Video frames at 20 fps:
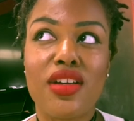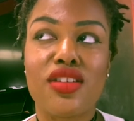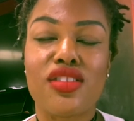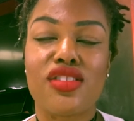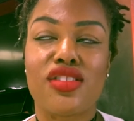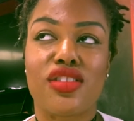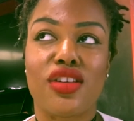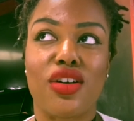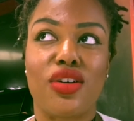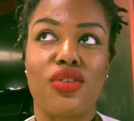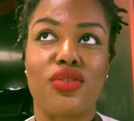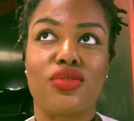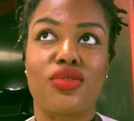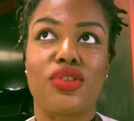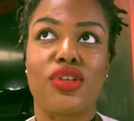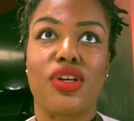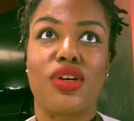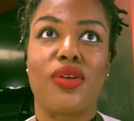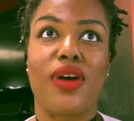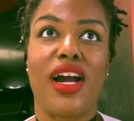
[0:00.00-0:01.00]
So, you
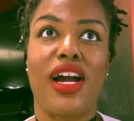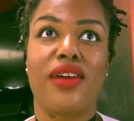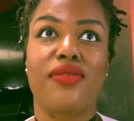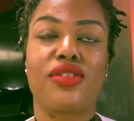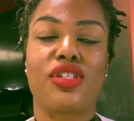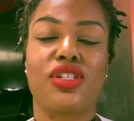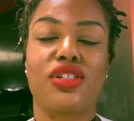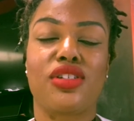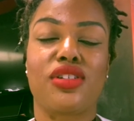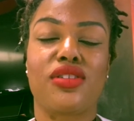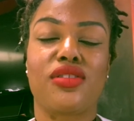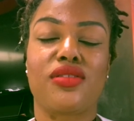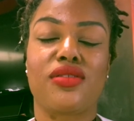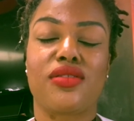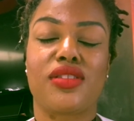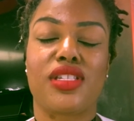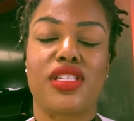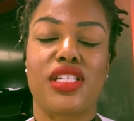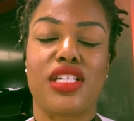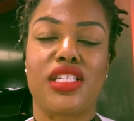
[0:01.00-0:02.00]
know, after
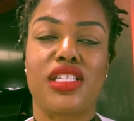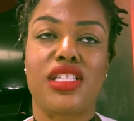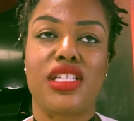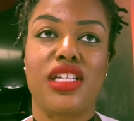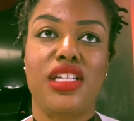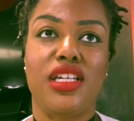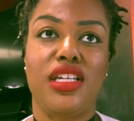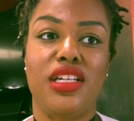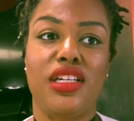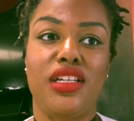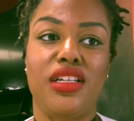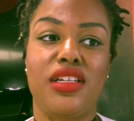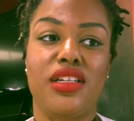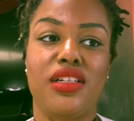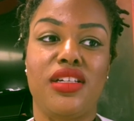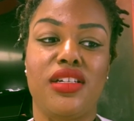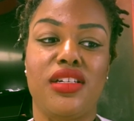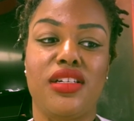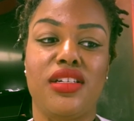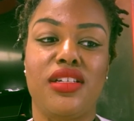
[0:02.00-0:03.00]
16
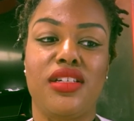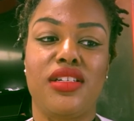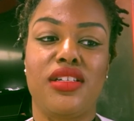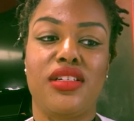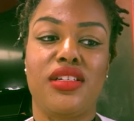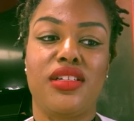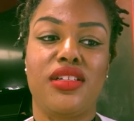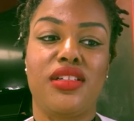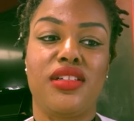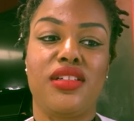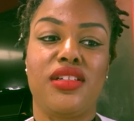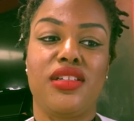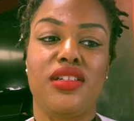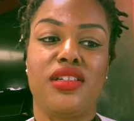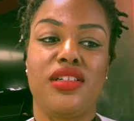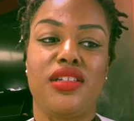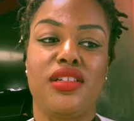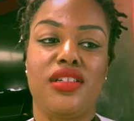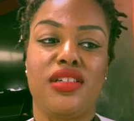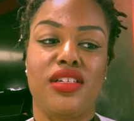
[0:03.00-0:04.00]

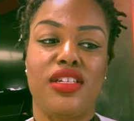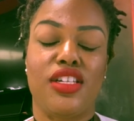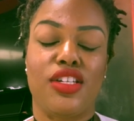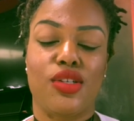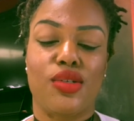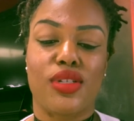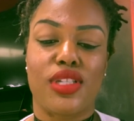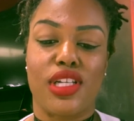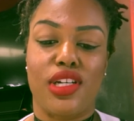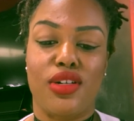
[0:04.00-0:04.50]
years